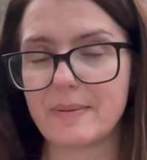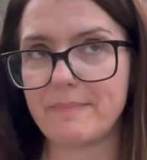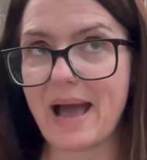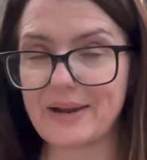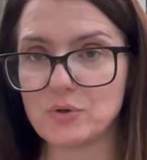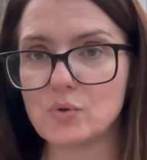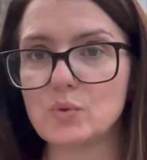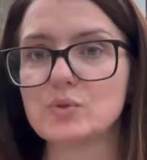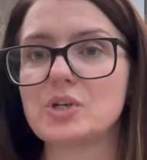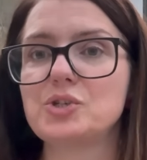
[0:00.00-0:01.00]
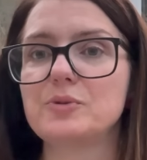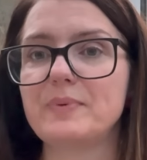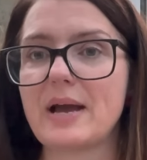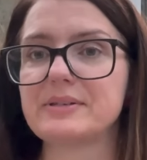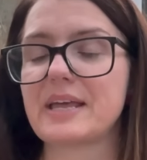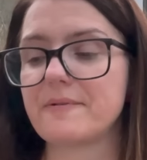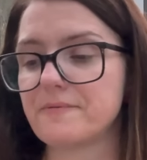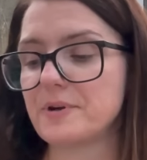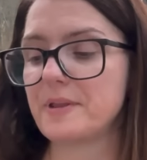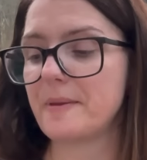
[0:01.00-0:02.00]
panels, I should be able to get the
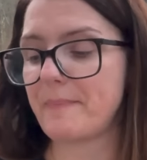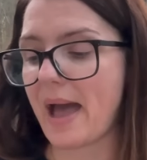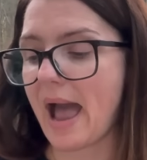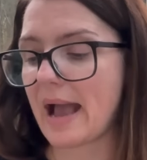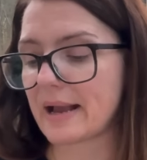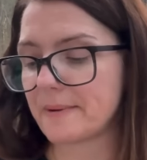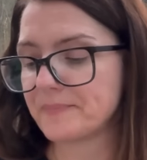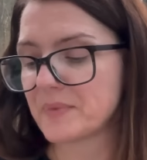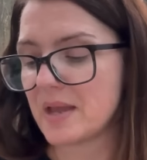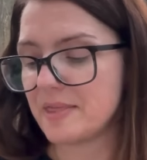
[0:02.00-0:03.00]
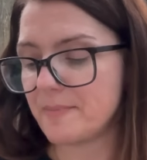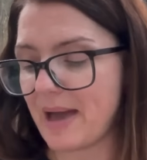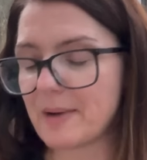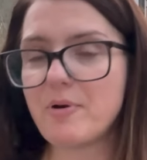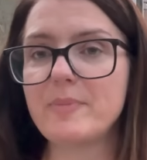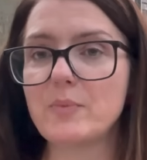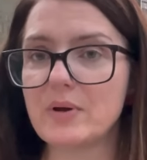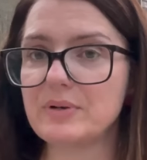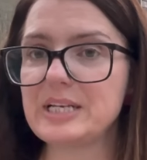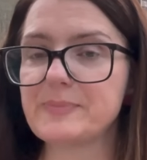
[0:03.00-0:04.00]
front and the back. The back probably
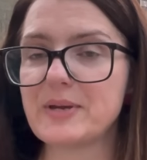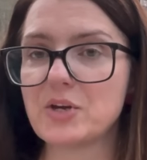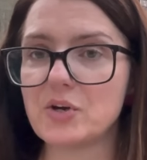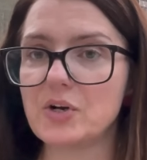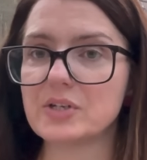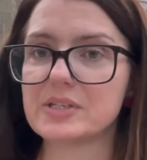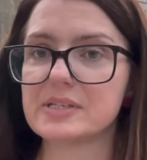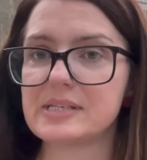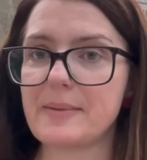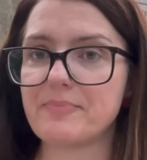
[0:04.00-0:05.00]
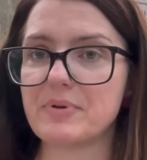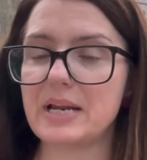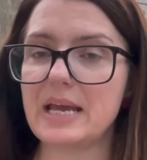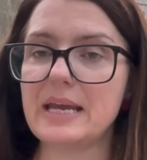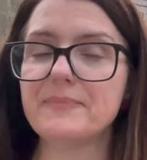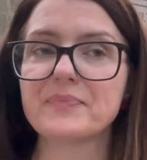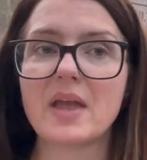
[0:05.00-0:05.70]
will need to be cut separately